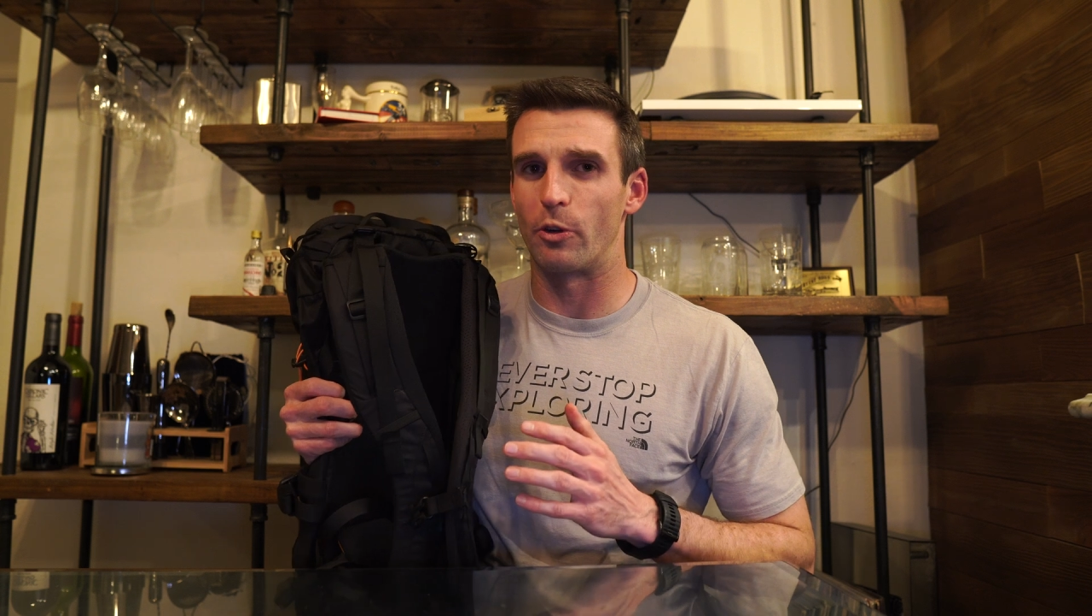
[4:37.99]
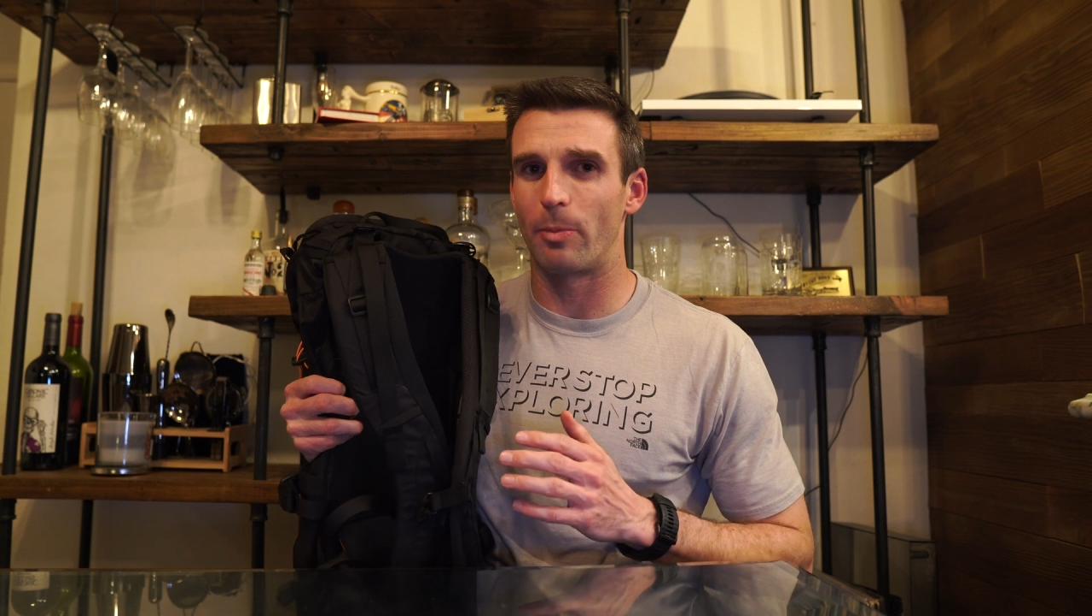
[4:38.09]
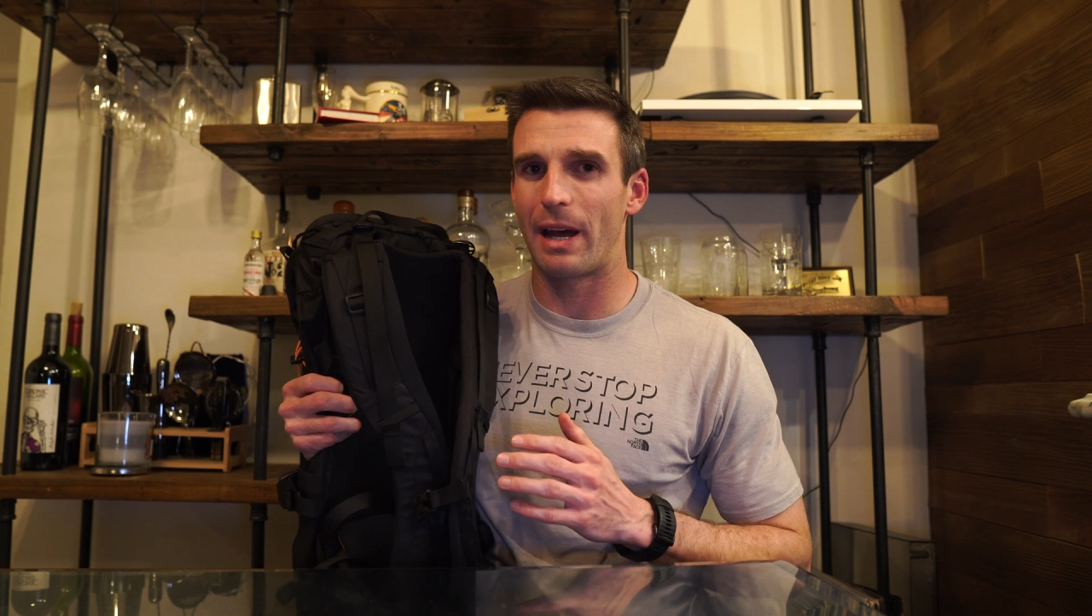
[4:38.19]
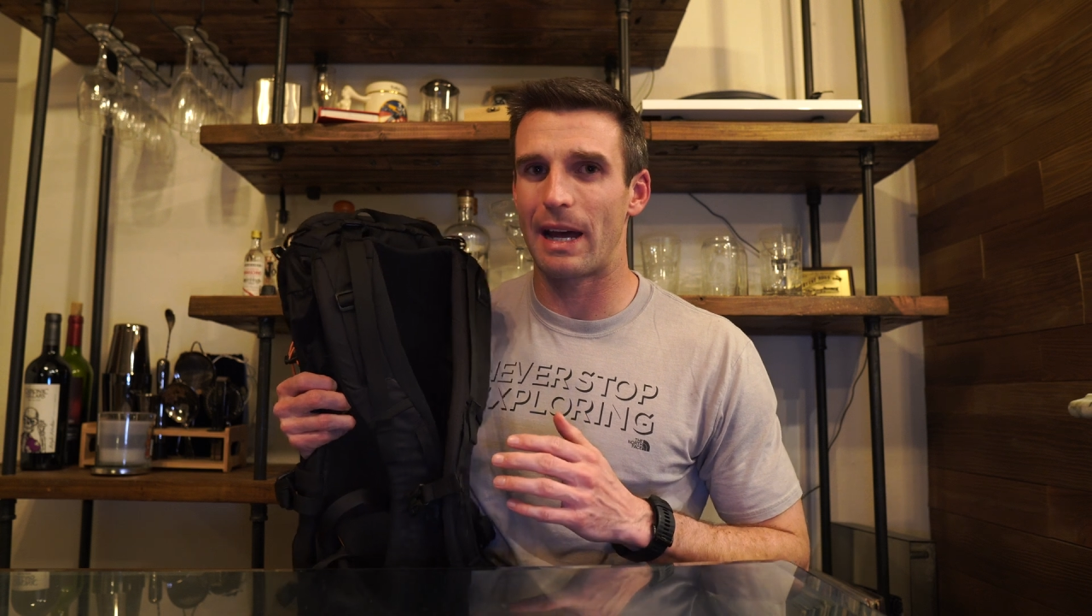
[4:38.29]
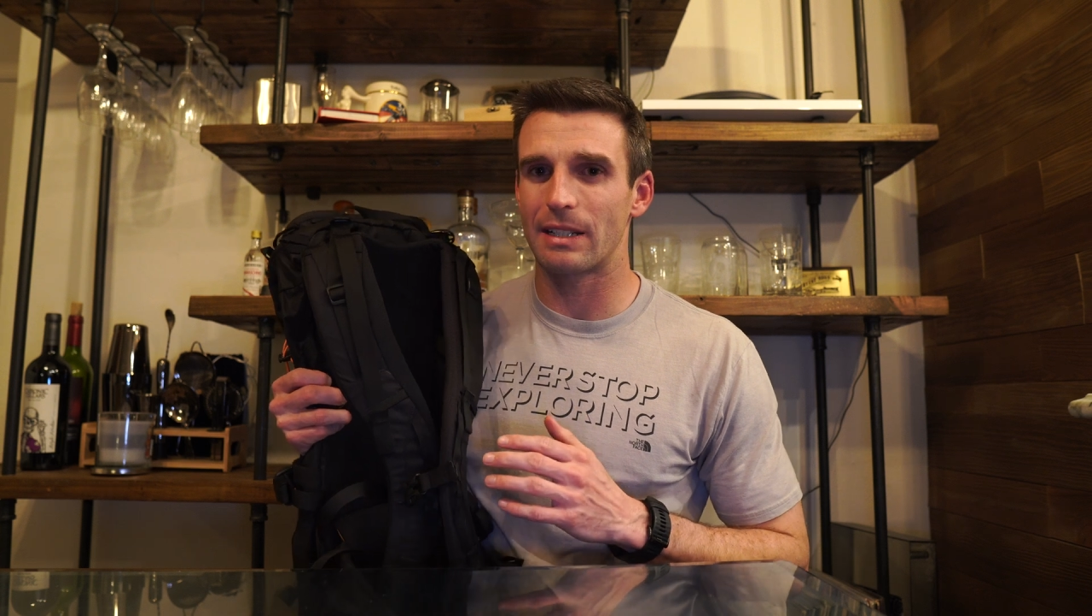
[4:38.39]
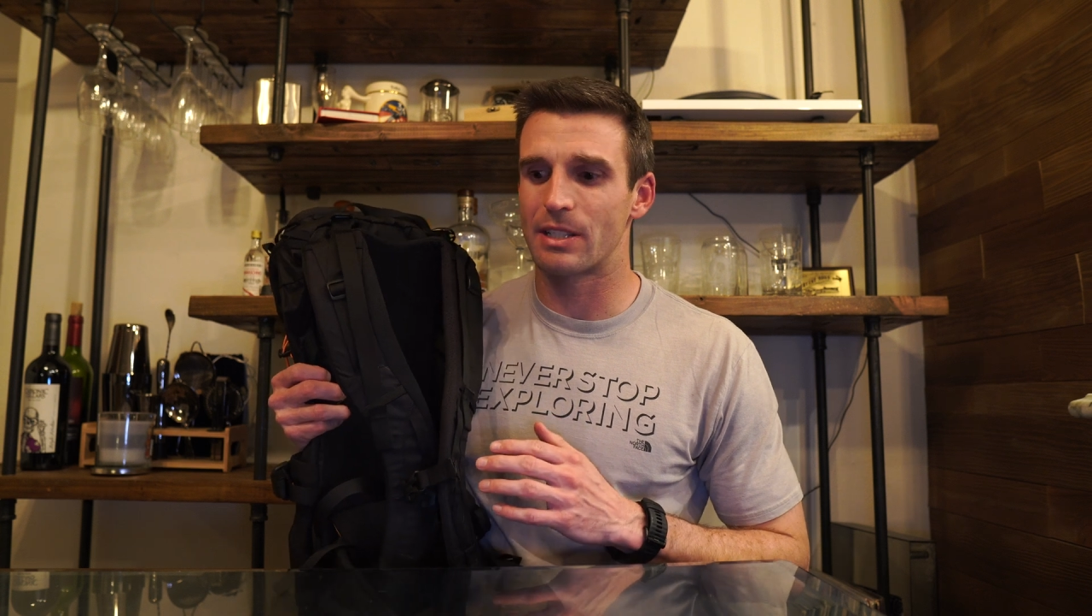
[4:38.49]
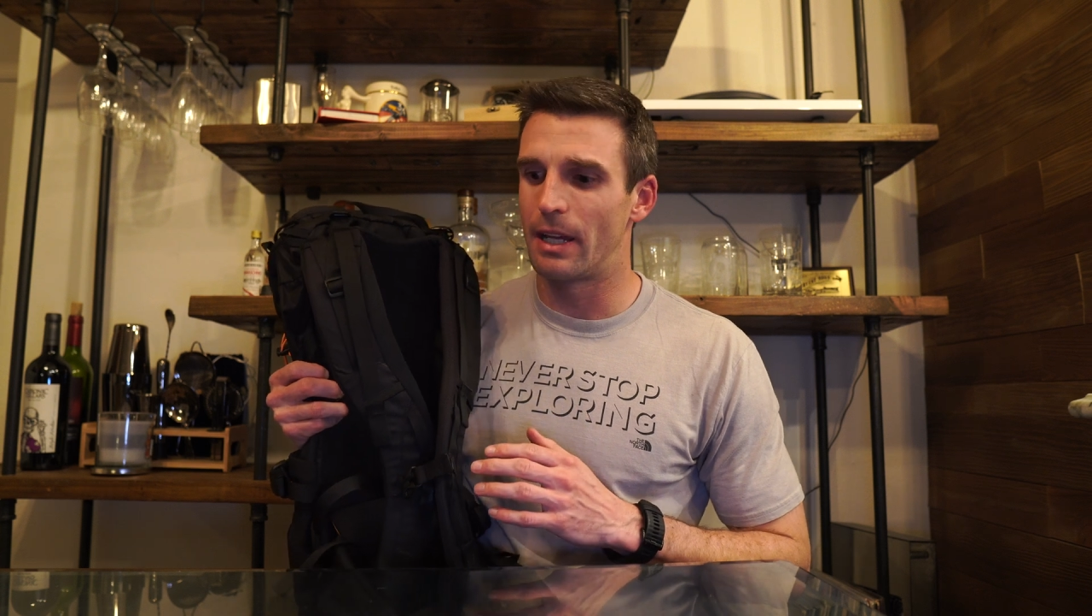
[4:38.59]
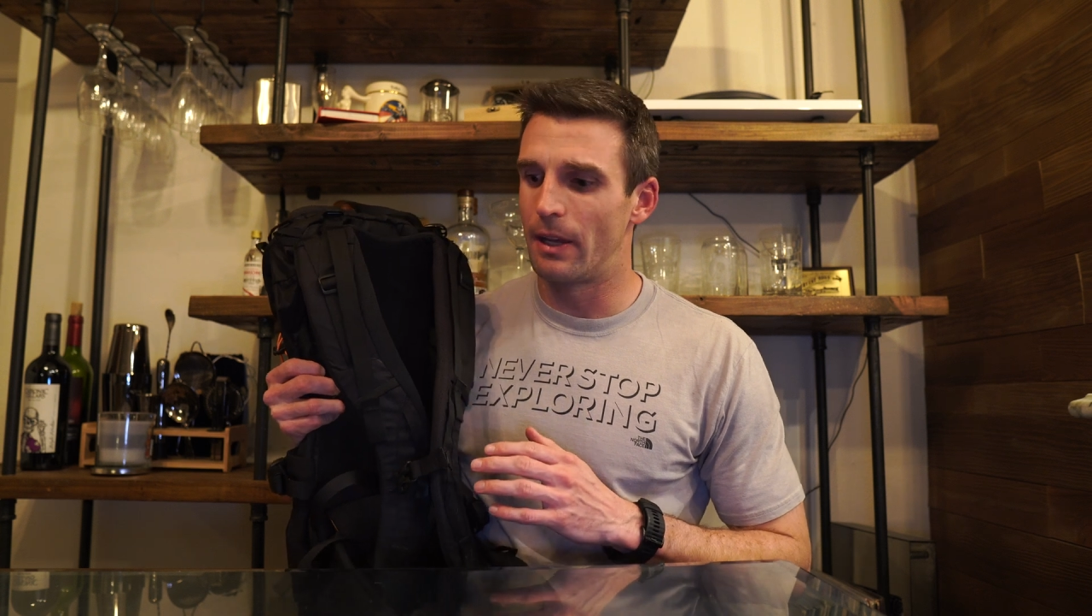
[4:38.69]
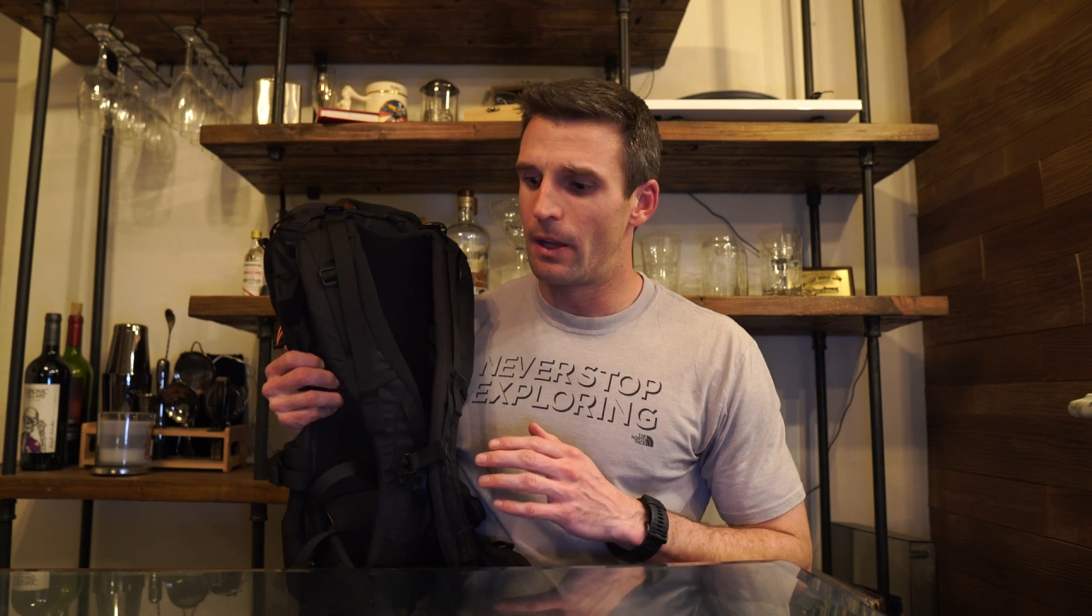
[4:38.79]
their packs.